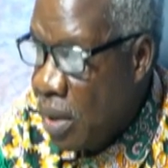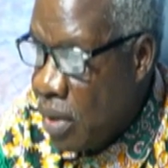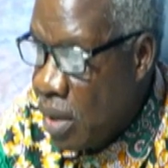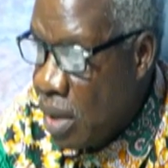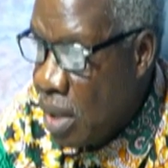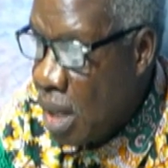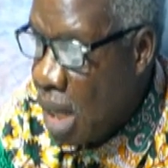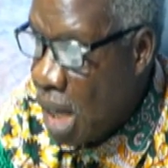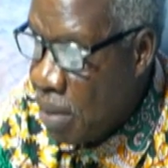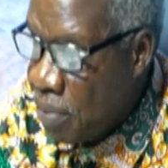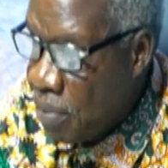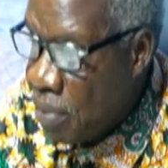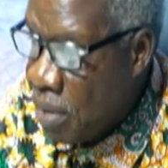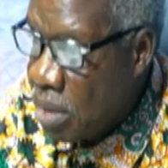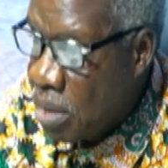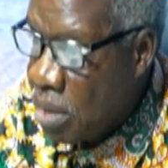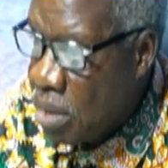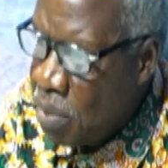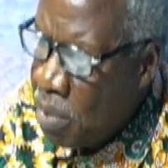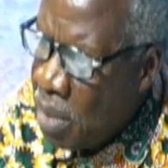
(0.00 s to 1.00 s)
ye na
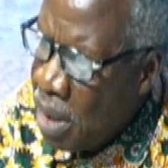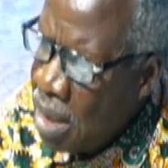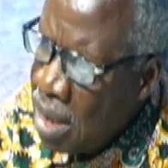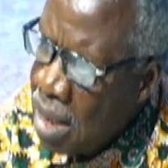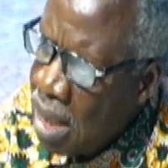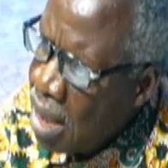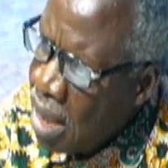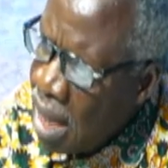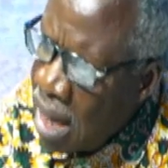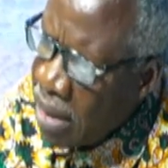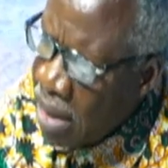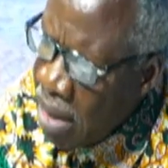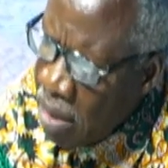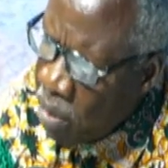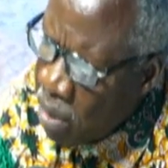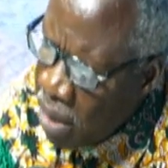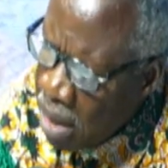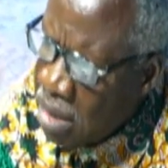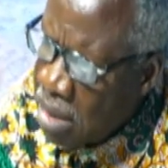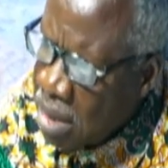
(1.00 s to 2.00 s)
affect. But ya yaria,
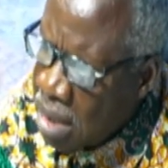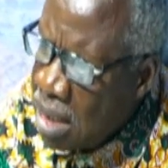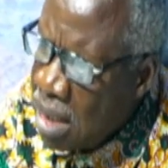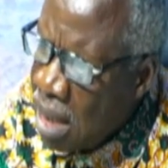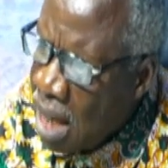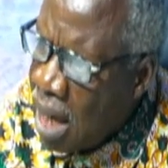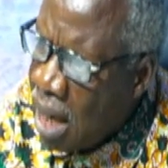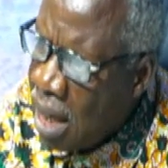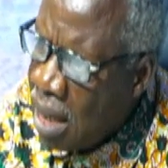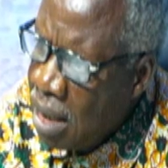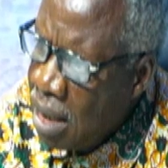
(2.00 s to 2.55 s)
we see ya.